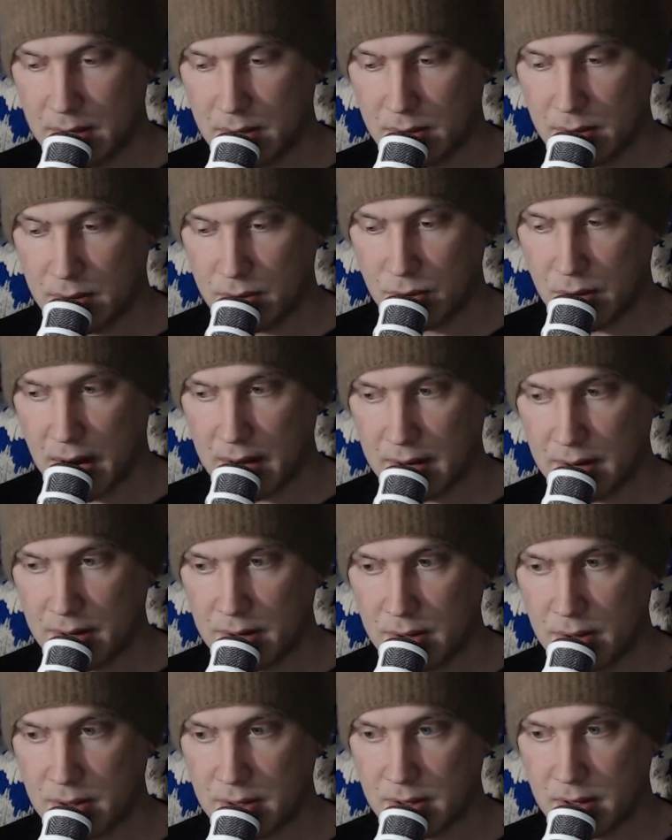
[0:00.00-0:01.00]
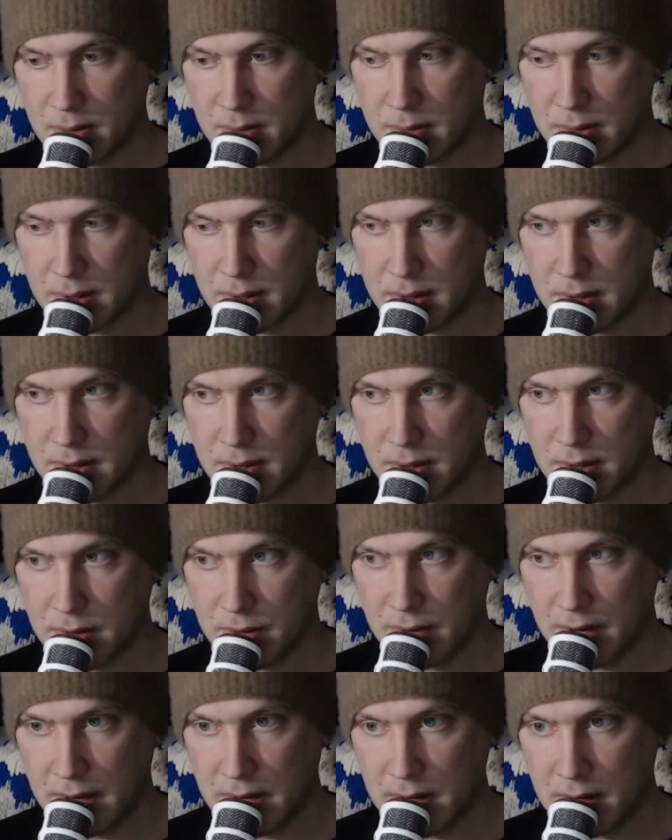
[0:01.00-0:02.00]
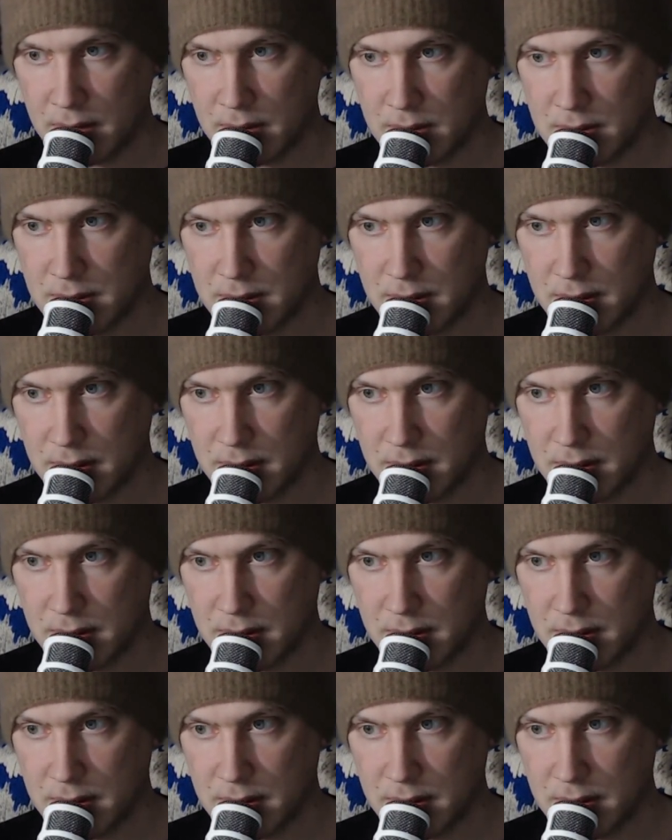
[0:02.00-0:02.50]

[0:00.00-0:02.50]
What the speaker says: try to do some videos